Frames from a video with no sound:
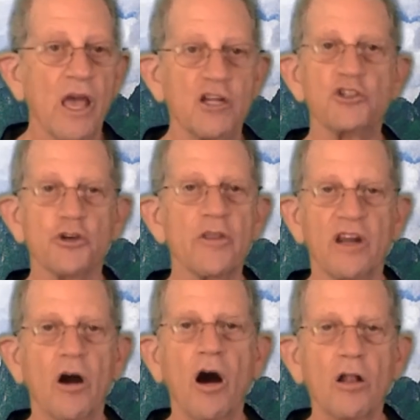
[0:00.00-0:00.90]
ensure
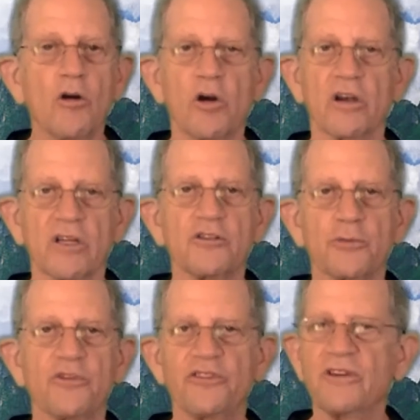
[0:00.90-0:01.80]
that all organs
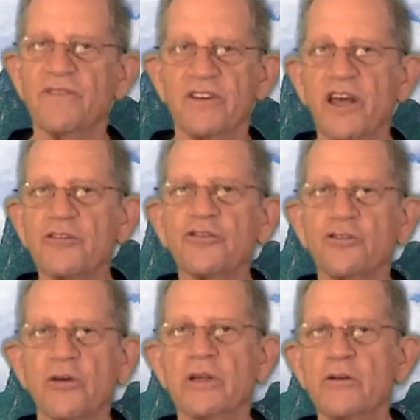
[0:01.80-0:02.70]
receive the
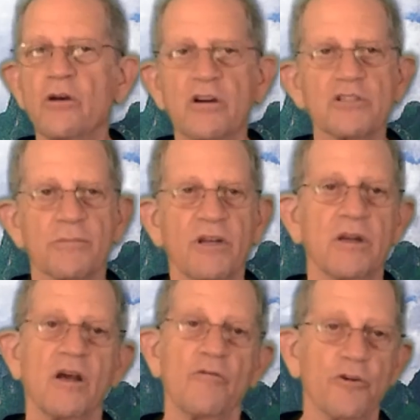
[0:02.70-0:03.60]
necessary nourishment
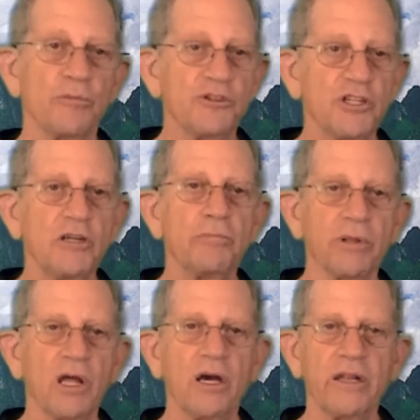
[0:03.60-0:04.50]
from qi,
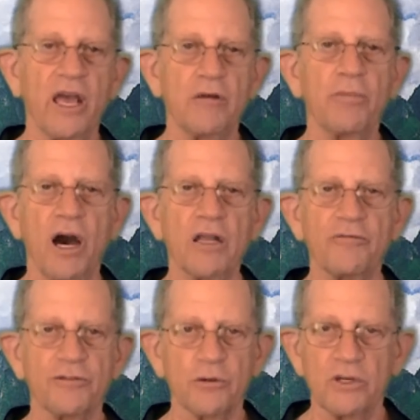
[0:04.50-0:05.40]
blood, and body
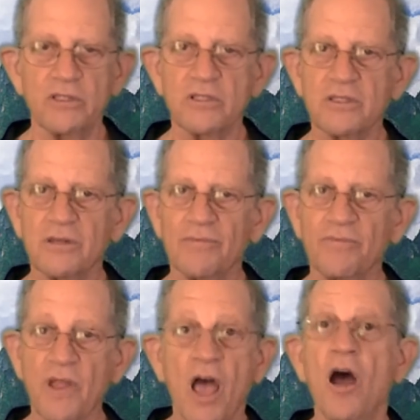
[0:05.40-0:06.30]
fluids,
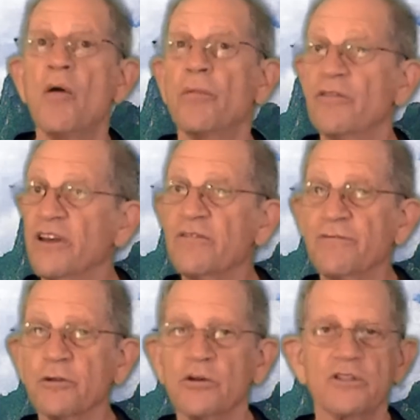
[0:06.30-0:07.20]
prevent
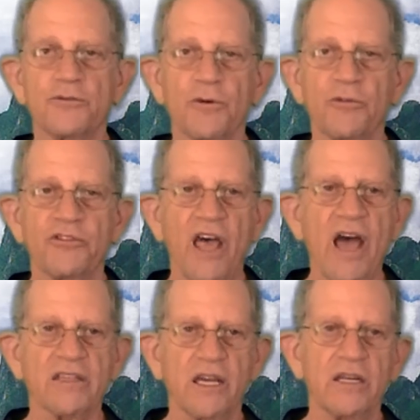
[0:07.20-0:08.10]
fluids from
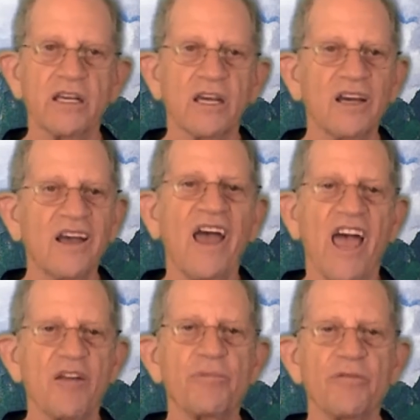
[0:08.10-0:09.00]
stagnating,
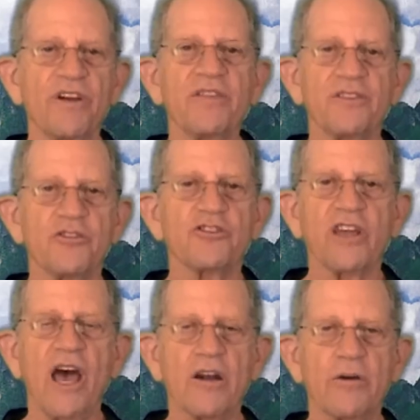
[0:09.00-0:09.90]
and prevent the
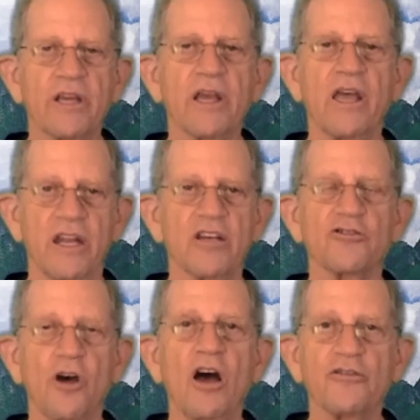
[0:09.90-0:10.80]
scattering and
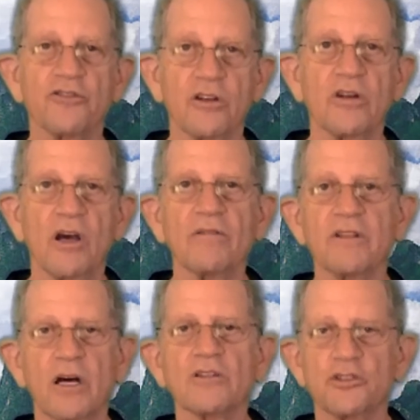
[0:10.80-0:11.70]
exhaustion of
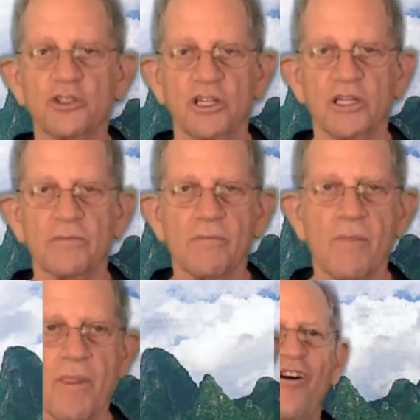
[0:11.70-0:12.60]
lung qi.
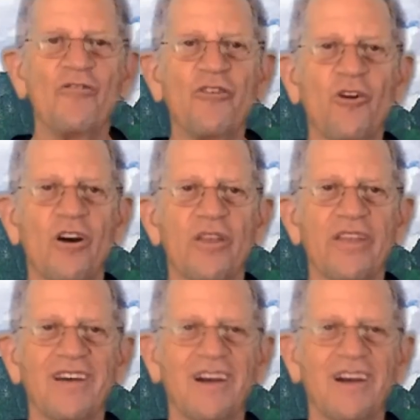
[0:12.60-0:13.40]
Fourth,